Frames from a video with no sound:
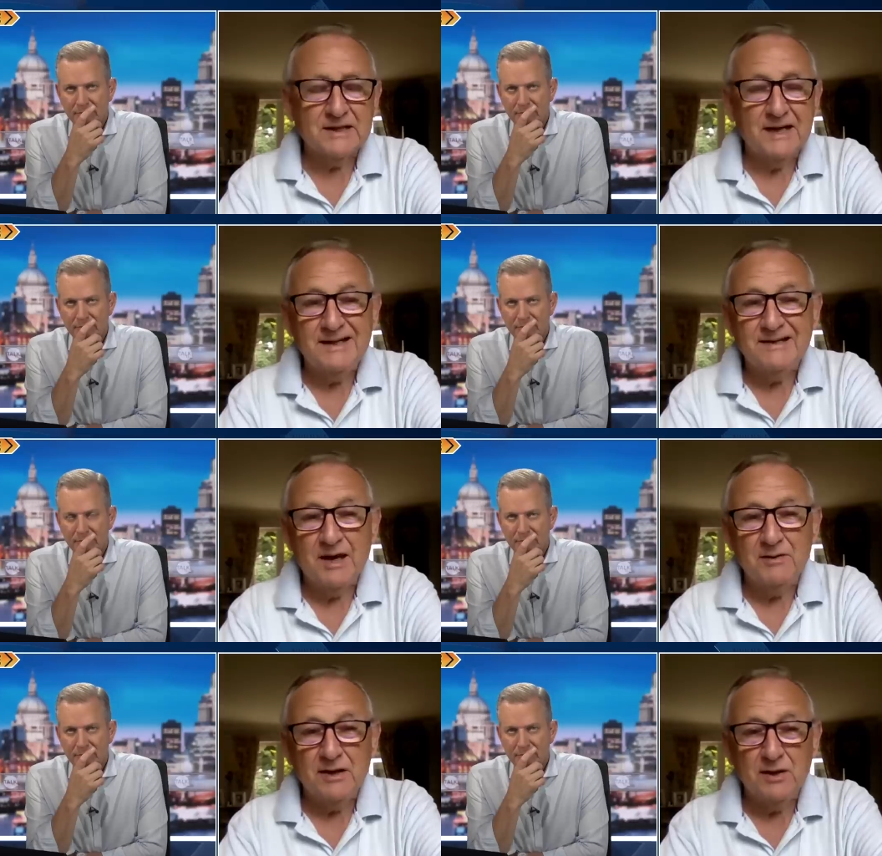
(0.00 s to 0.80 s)
Speaker 1: that's laid
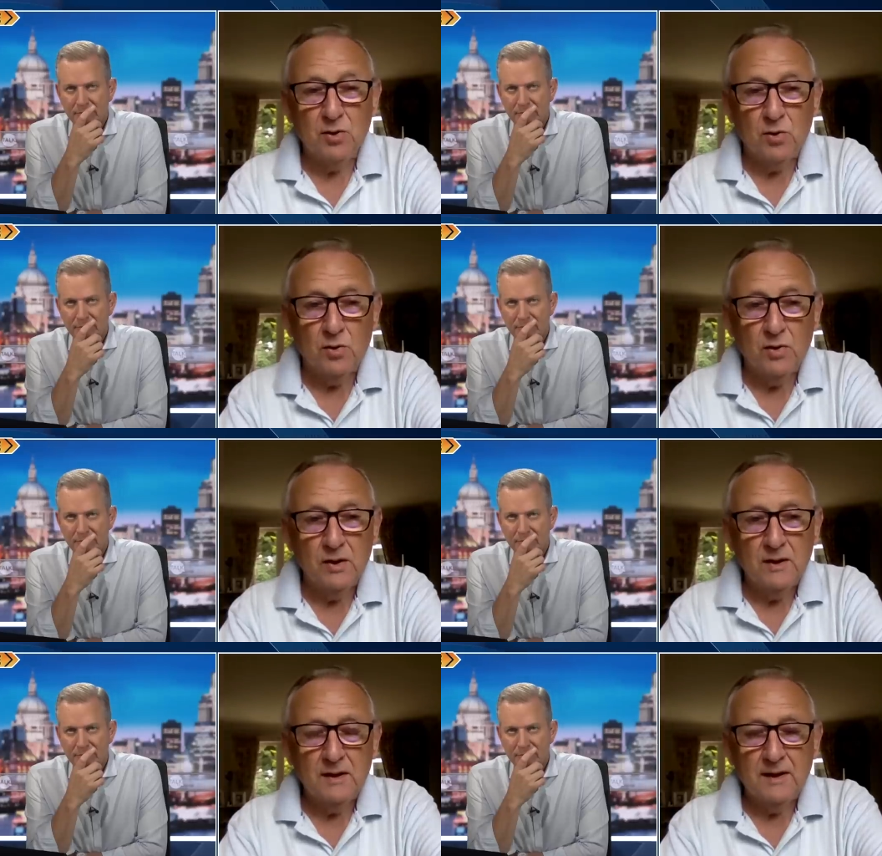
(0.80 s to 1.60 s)
down in law,
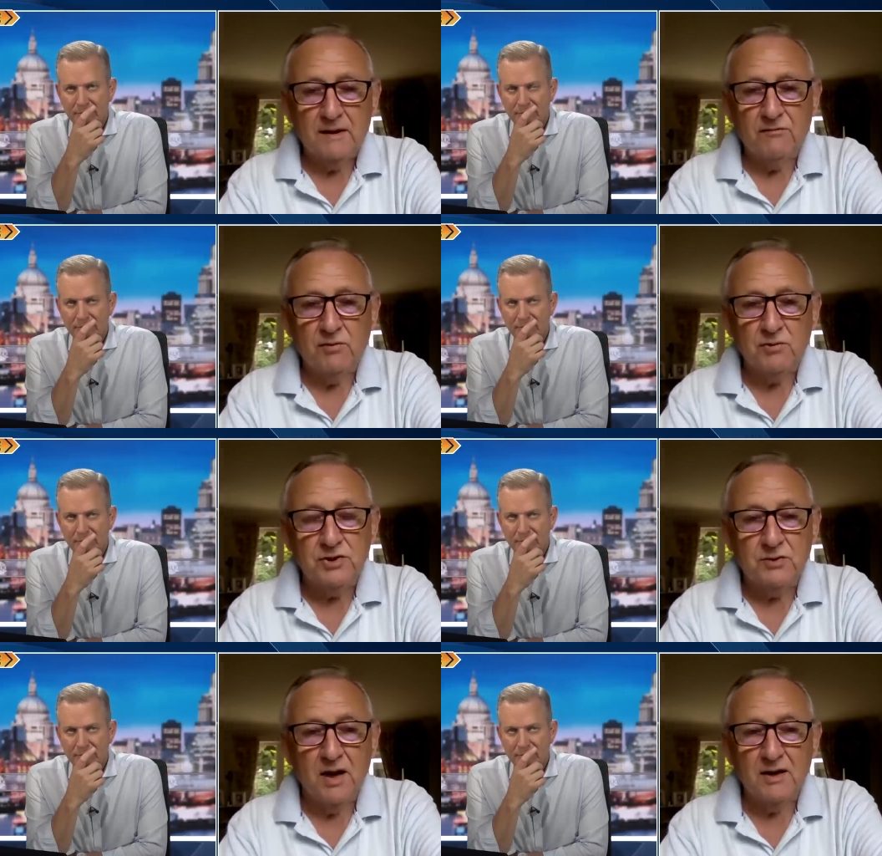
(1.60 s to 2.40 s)
and of course
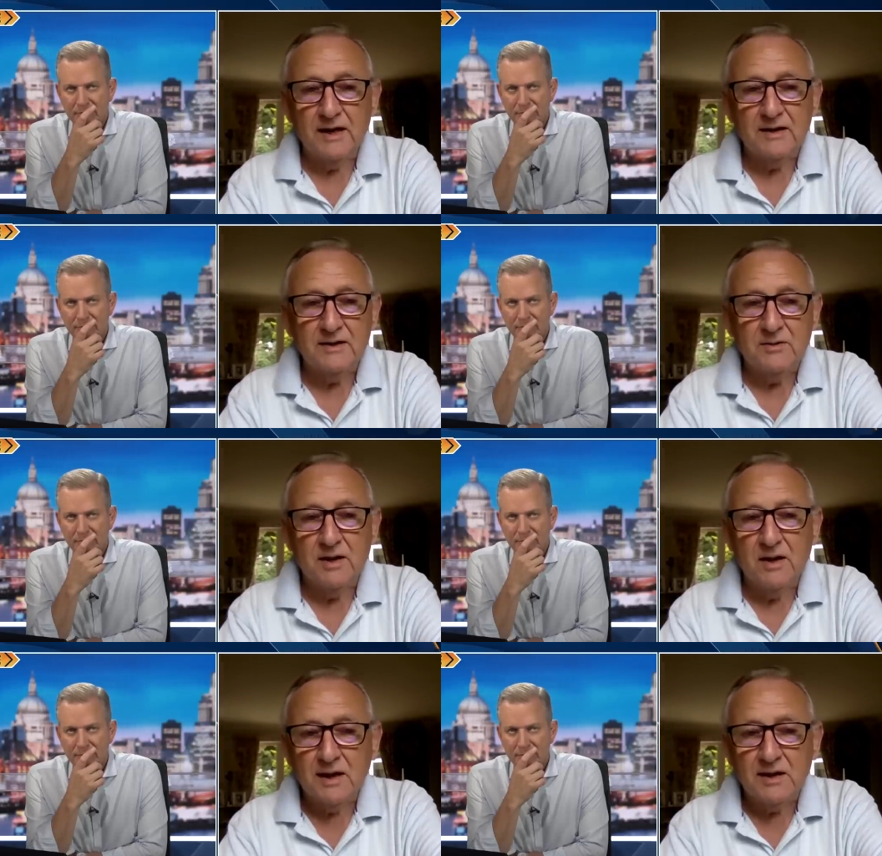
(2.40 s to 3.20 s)
you can't get it. You
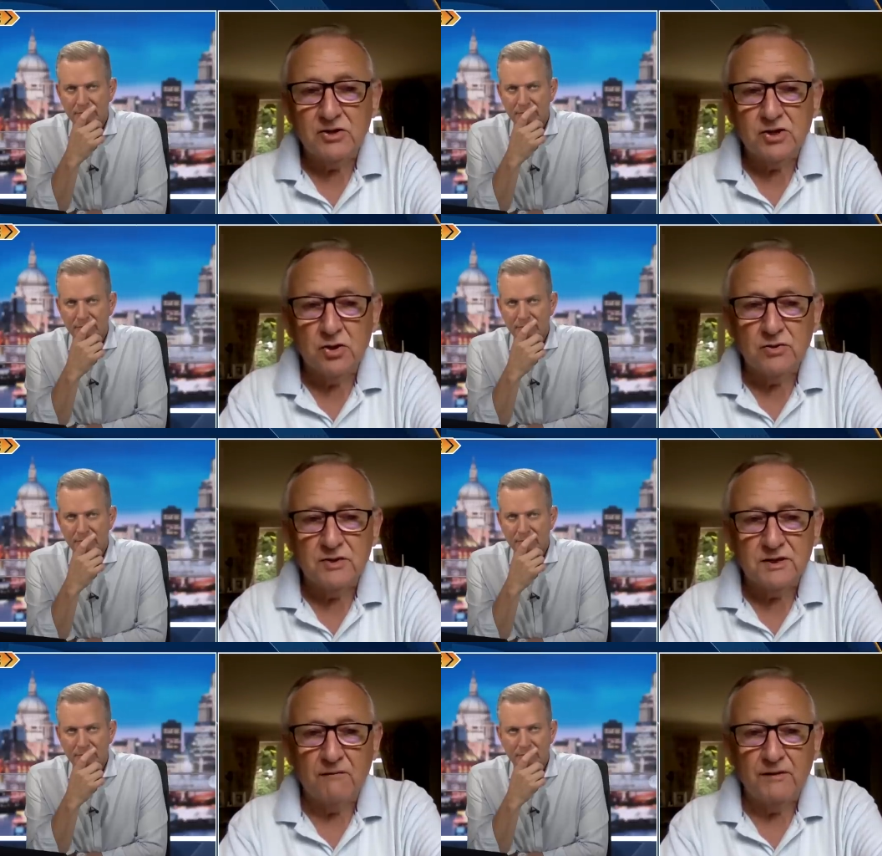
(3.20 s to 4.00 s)
can't get
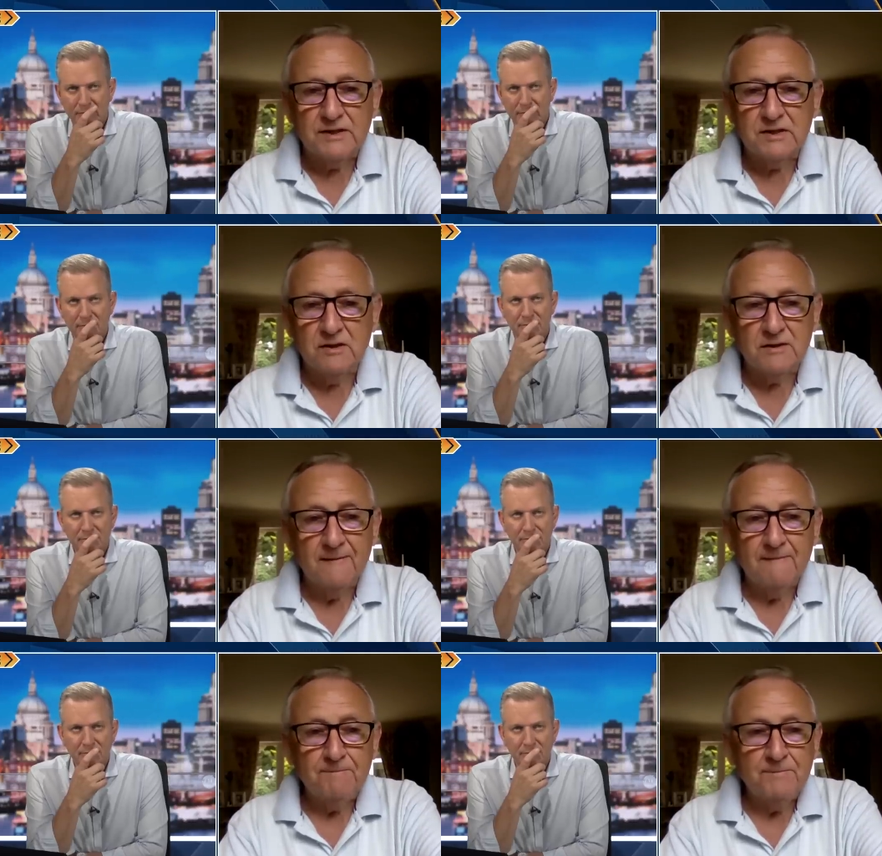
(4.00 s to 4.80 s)
insurance if it's not